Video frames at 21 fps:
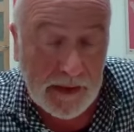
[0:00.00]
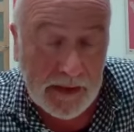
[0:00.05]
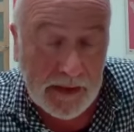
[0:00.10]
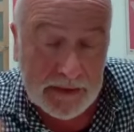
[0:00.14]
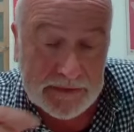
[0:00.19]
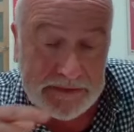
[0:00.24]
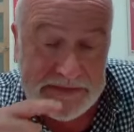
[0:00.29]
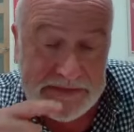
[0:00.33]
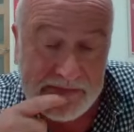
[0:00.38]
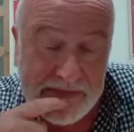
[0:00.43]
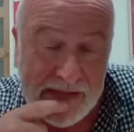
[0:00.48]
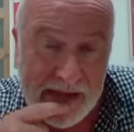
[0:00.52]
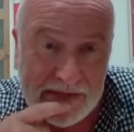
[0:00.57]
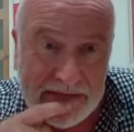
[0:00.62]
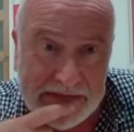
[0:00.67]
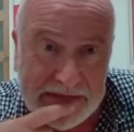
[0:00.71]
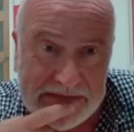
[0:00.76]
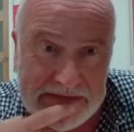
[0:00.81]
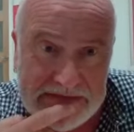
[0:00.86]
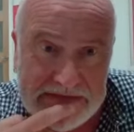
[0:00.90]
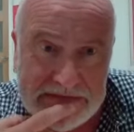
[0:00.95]
And
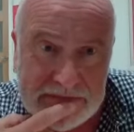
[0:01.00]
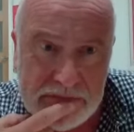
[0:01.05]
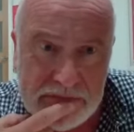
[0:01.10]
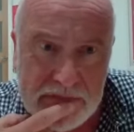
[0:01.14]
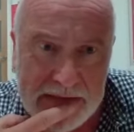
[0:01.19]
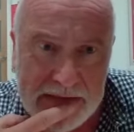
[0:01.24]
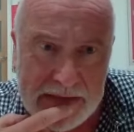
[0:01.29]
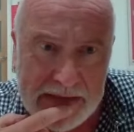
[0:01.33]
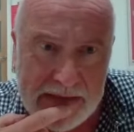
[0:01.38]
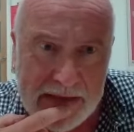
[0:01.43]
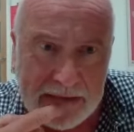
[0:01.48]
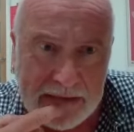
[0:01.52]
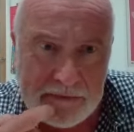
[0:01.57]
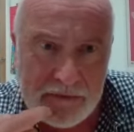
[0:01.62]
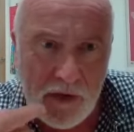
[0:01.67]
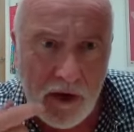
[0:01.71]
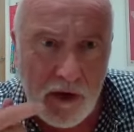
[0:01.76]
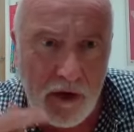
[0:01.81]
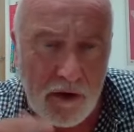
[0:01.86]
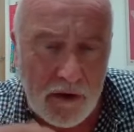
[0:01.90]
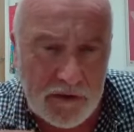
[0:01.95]
that is really at
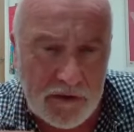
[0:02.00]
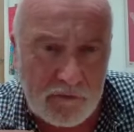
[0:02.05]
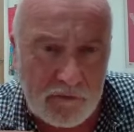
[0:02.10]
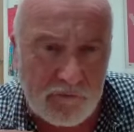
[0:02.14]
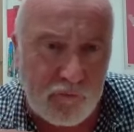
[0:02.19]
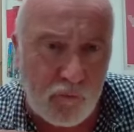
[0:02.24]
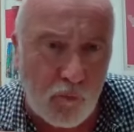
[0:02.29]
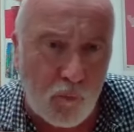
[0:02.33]
the heart of